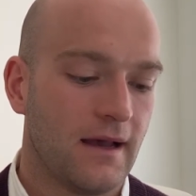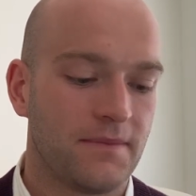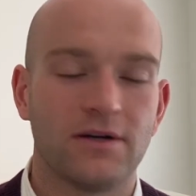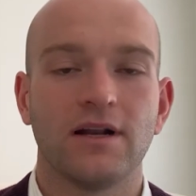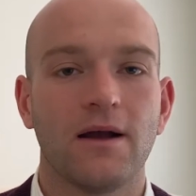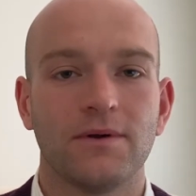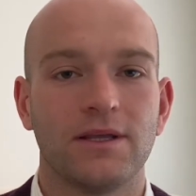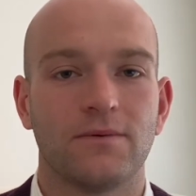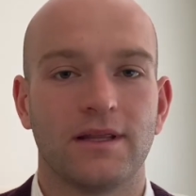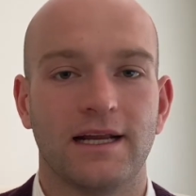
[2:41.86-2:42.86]
they're not
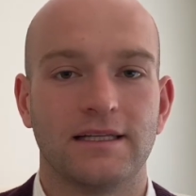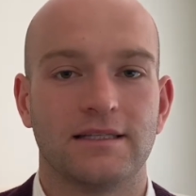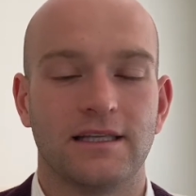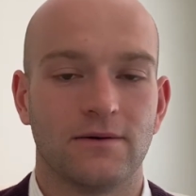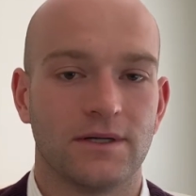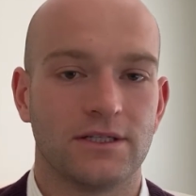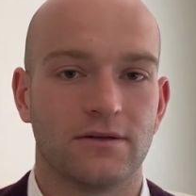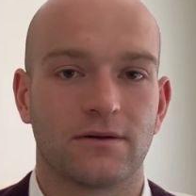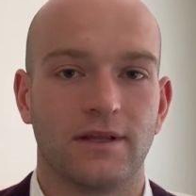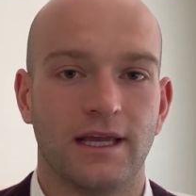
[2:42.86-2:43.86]
really related to the
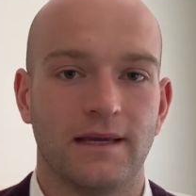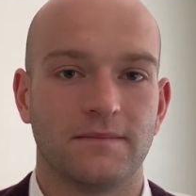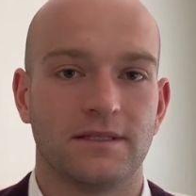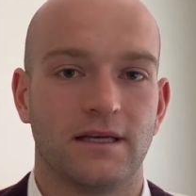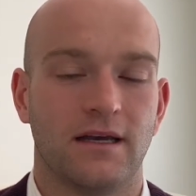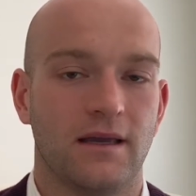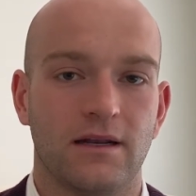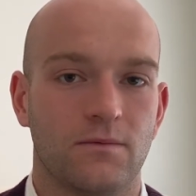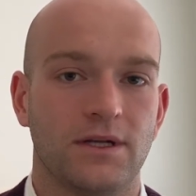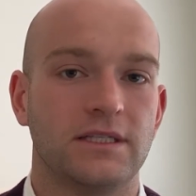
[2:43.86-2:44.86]
original claims
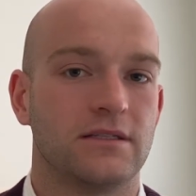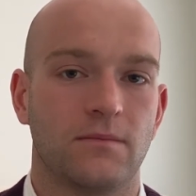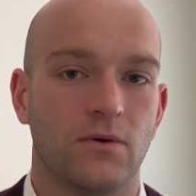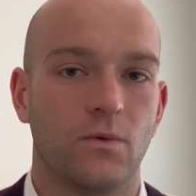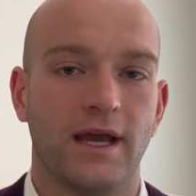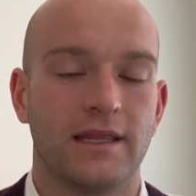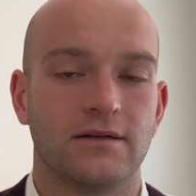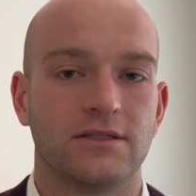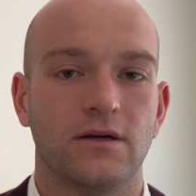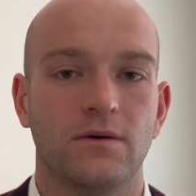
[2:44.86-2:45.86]
in a reasonable way.
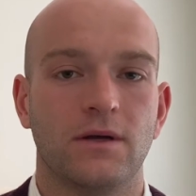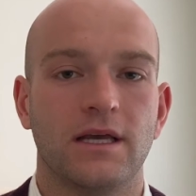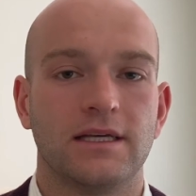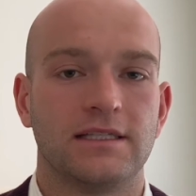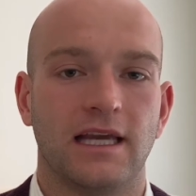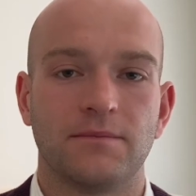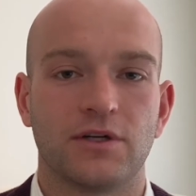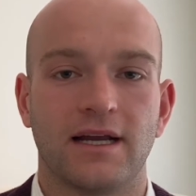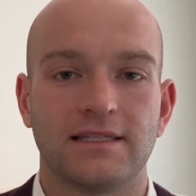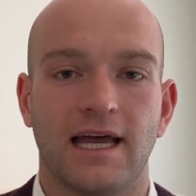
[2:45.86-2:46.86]
There's no same
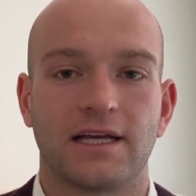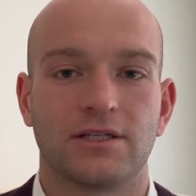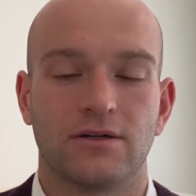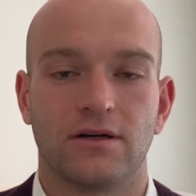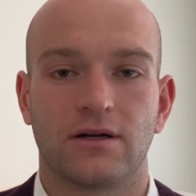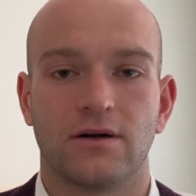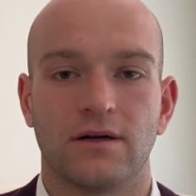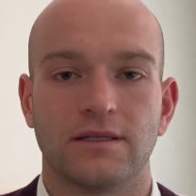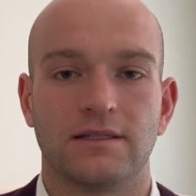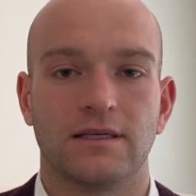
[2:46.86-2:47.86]
transaction or
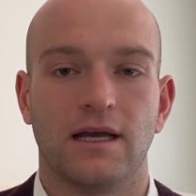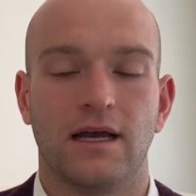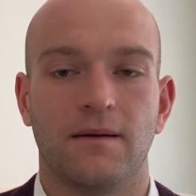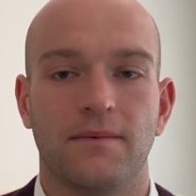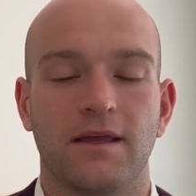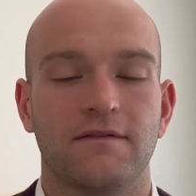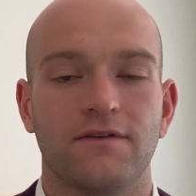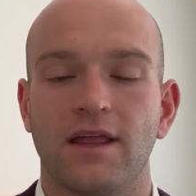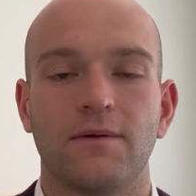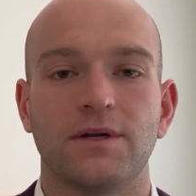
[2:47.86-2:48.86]
occurrence. And
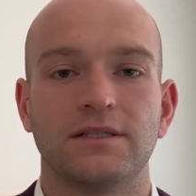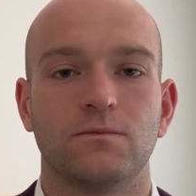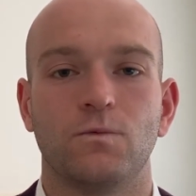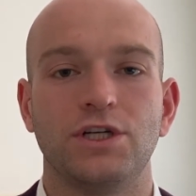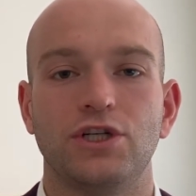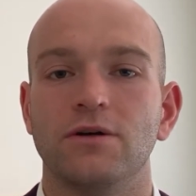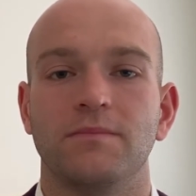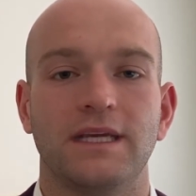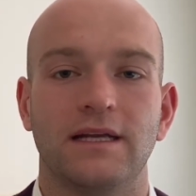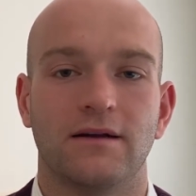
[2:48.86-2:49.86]
for that reason, we
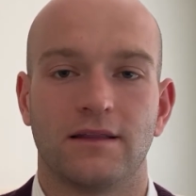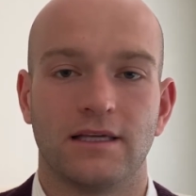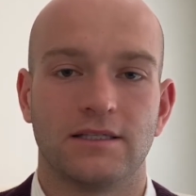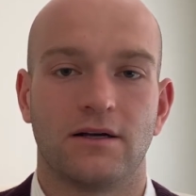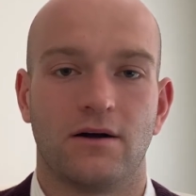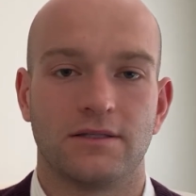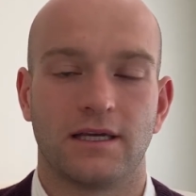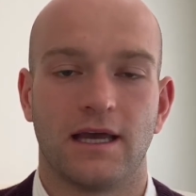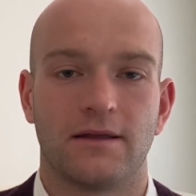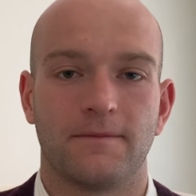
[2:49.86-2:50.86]
shouldn't be hearing these all
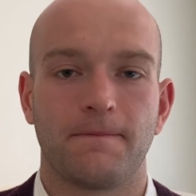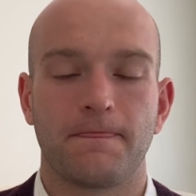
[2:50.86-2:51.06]
together.